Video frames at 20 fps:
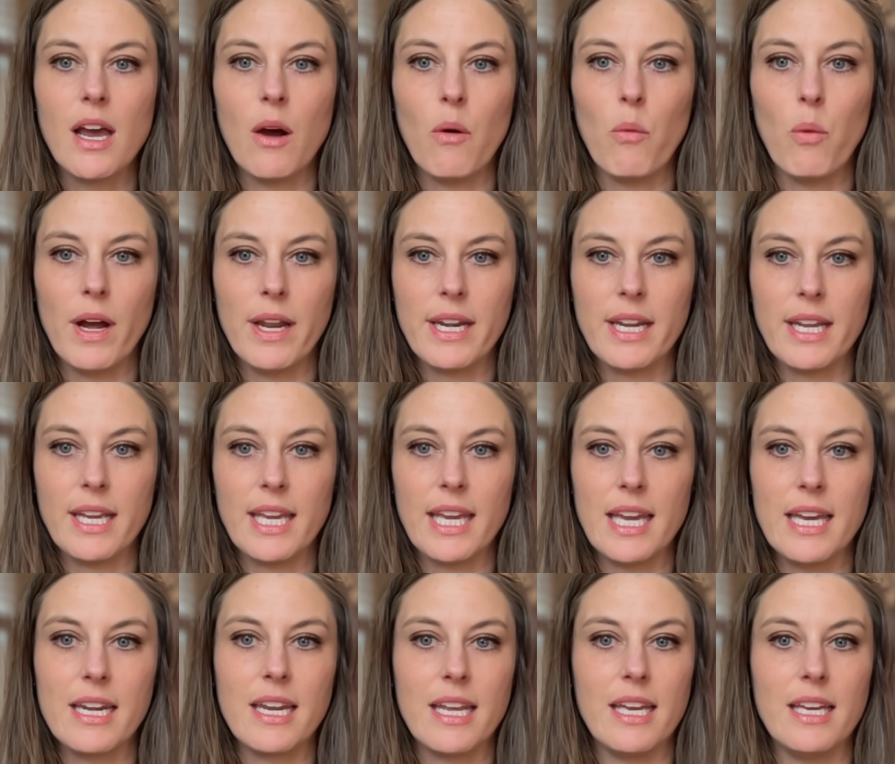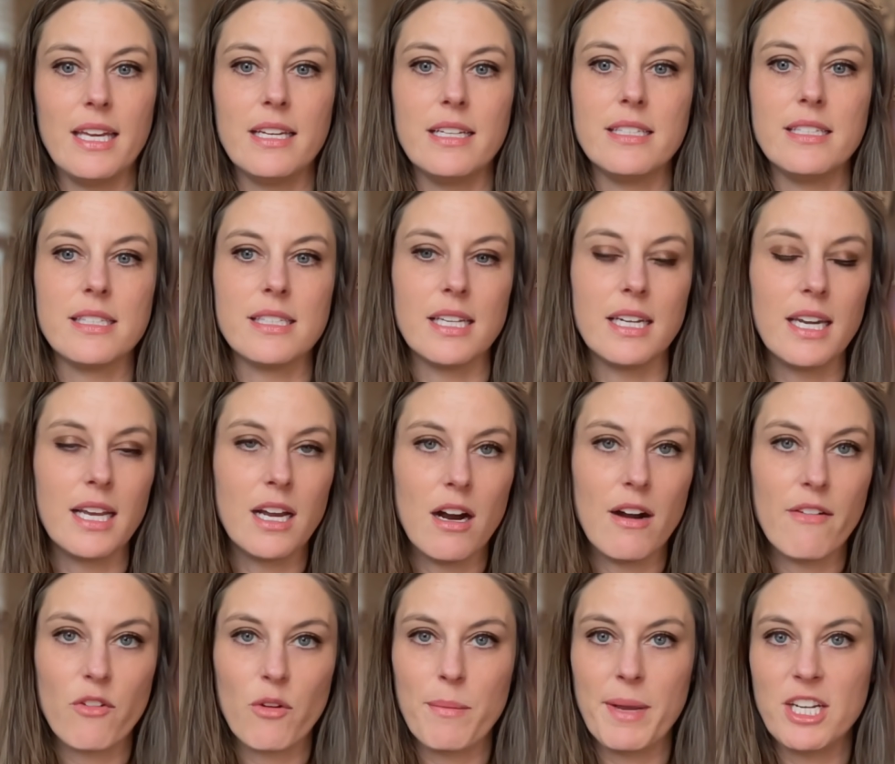One, again, is sending
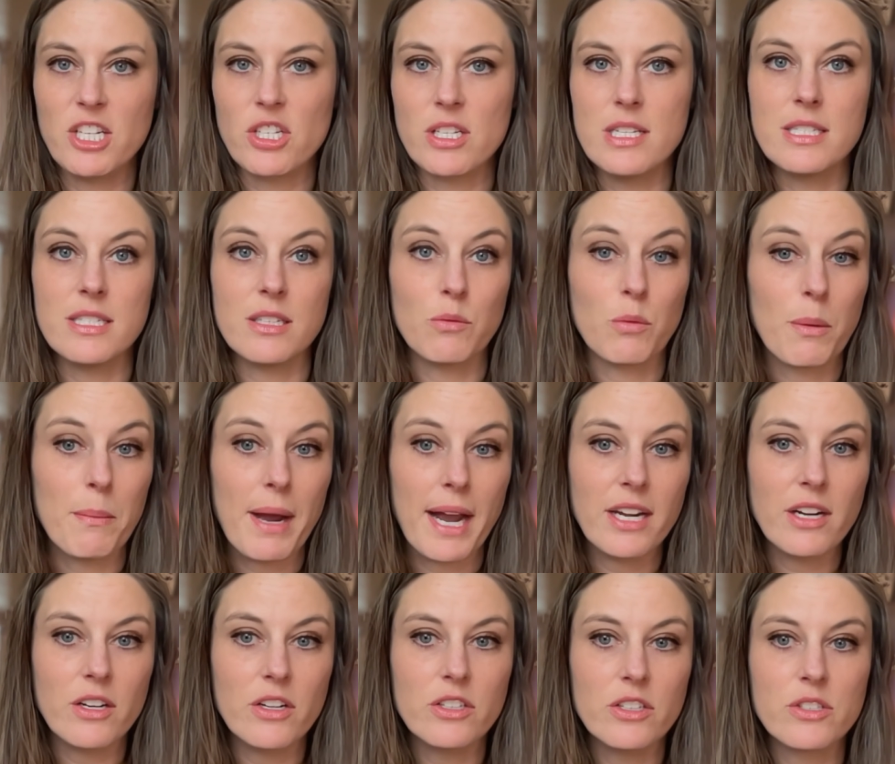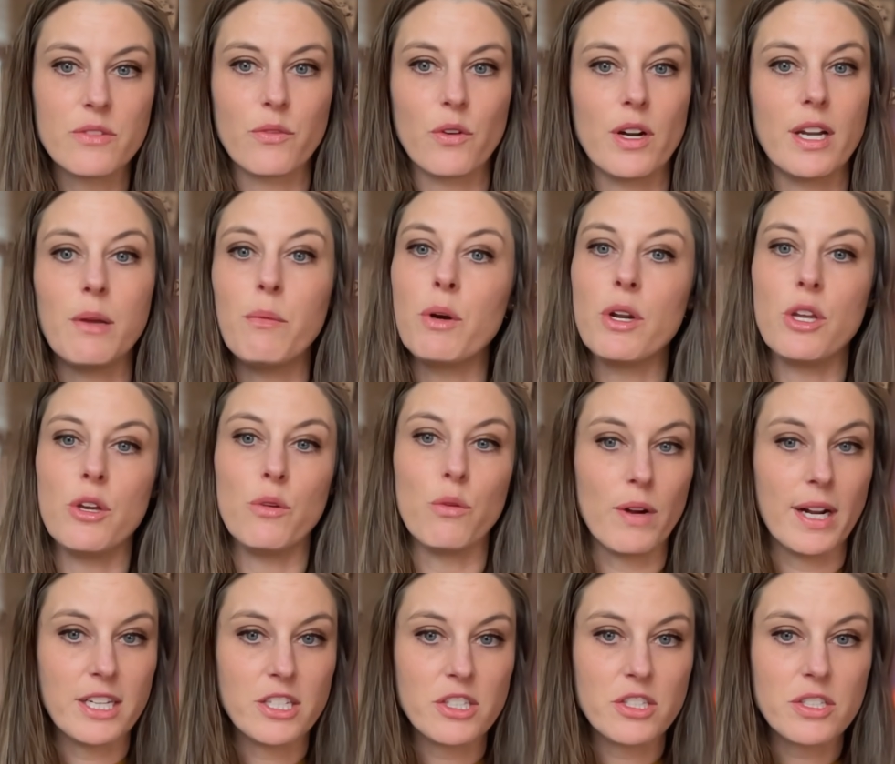confirmations and reminders for anyone who
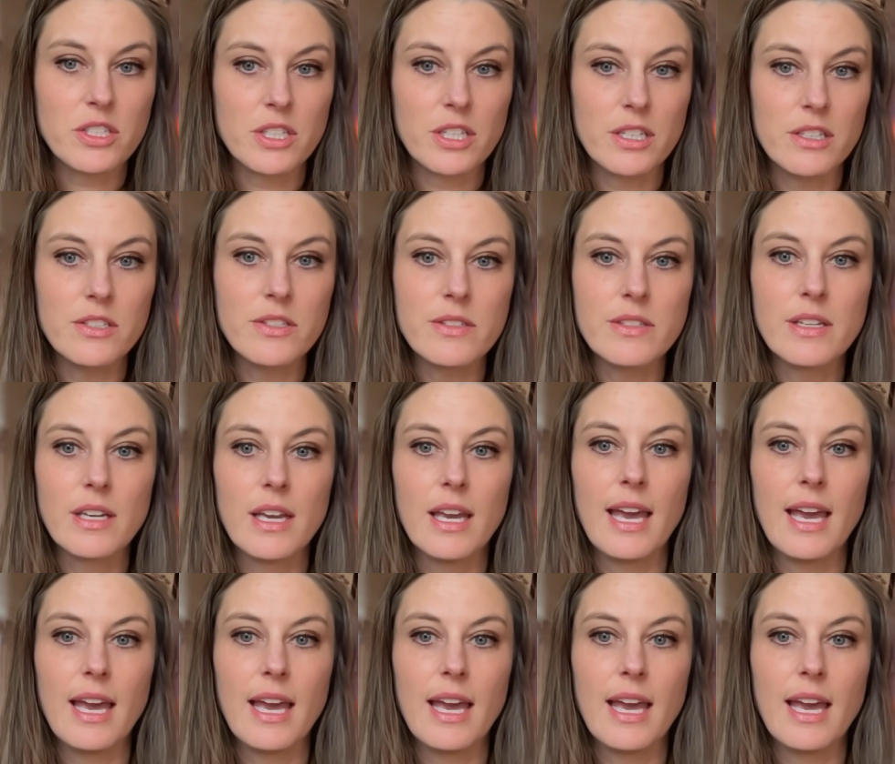registers.